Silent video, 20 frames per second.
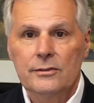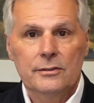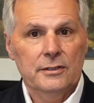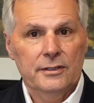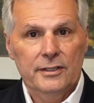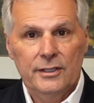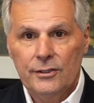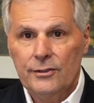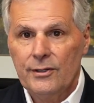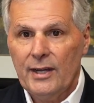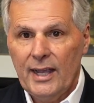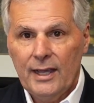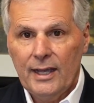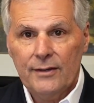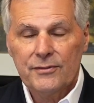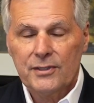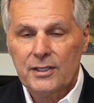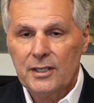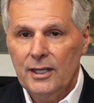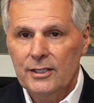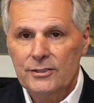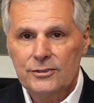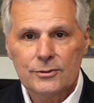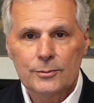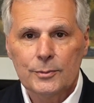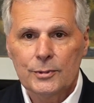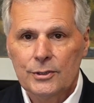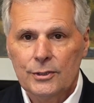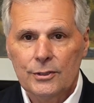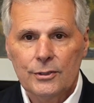You'll either have the
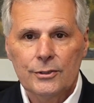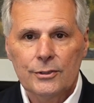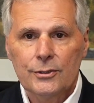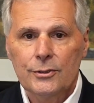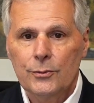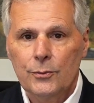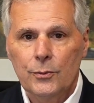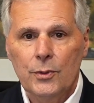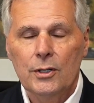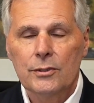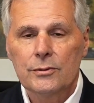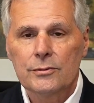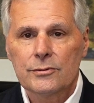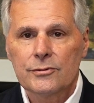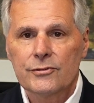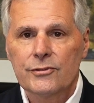customer or you won't.